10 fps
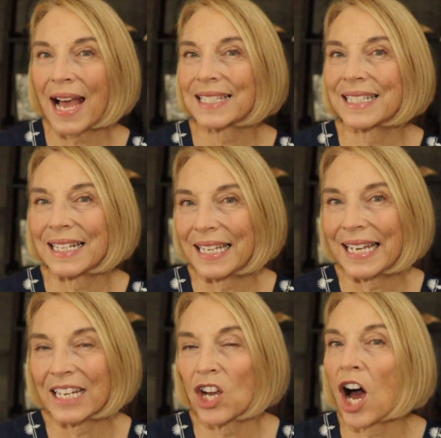accidentally
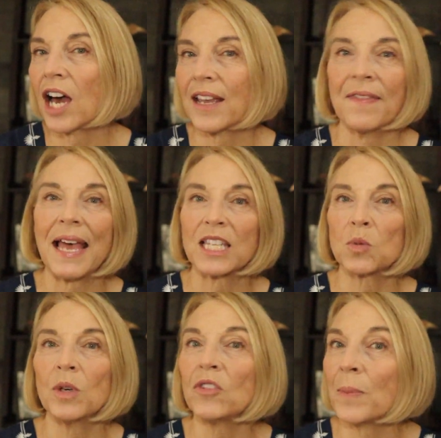get caught in that
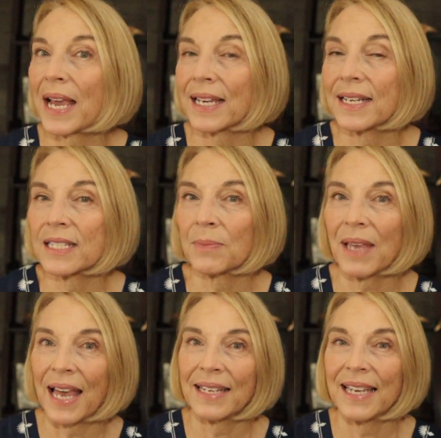swivel mechanism
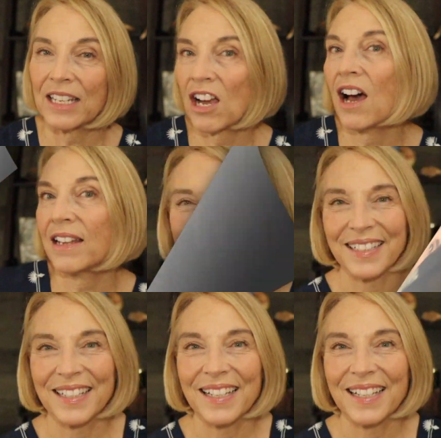and get cut.